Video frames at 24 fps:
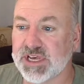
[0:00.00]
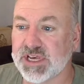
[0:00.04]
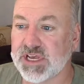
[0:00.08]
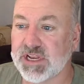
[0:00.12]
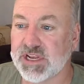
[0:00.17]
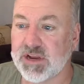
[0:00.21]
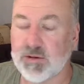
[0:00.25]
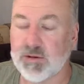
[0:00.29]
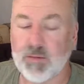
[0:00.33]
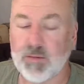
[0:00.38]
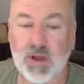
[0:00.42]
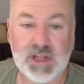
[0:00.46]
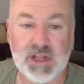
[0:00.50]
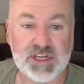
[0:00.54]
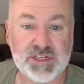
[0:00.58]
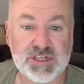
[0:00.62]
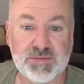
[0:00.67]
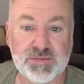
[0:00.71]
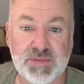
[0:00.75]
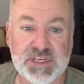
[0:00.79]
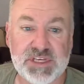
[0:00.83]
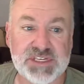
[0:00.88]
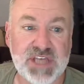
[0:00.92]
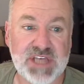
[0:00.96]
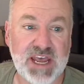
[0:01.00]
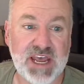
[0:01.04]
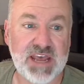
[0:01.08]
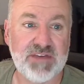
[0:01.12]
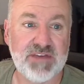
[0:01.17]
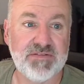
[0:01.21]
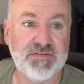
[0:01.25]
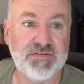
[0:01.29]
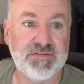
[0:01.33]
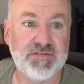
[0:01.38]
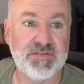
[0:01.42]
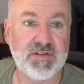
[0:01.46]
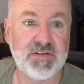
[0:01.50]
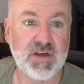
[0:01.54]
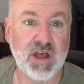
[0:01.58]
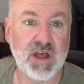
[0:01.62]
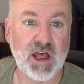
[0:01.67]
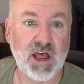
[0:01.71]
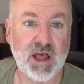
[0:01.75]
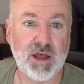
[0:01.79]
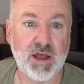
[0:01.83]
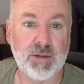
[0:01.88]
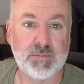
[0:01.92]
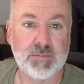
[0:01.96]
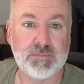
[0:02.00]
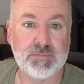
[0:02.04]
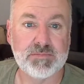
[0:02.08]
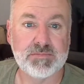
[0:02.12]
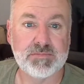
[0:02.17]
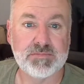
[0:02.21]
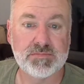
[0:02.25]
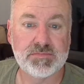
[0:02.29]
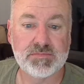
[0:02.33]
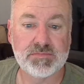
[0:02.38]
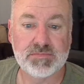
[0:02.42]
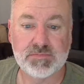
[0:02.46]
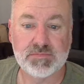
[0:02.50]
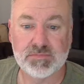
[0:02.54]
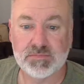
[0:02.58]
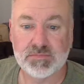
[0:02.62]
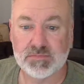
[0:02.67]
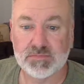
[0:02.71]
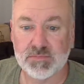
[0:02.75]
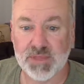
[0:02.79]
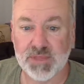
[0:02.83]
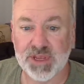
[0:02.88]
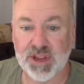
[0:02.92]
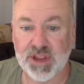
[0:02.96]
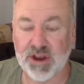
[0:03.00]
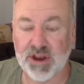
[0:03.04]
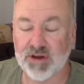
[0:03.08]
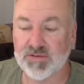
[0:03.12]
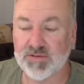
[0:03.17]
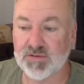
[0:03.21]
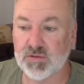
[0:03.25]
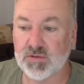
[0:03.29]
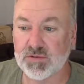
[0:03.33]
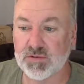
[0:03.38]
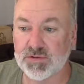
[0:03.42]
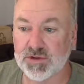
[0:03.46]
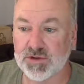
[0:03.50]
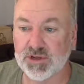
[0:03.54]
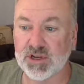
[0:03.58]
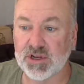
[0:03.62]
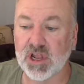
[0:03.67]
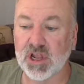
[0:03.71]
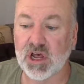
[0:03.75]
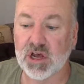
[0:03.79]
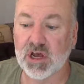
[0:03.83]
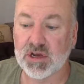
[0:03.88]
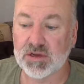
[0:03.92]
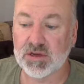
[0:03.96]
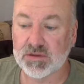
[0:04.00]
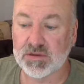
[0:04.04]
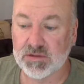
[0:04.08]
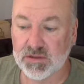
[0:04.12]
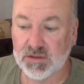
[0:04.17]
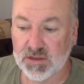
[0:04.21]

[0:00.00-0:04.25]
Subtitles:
again, everybody just be safe. Be careful. Good luck.